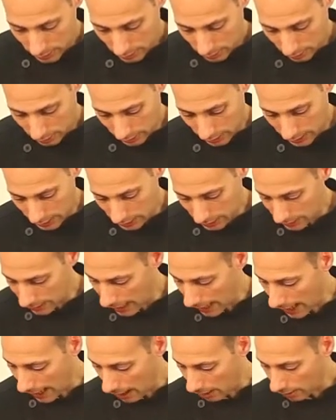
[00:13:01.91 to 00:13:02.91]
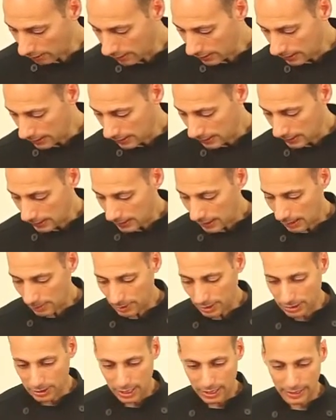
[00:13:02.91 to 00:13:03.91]
Okay, now I'm
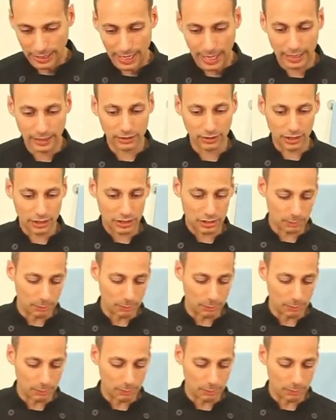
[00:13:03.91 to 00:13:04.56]
going to take Eggland's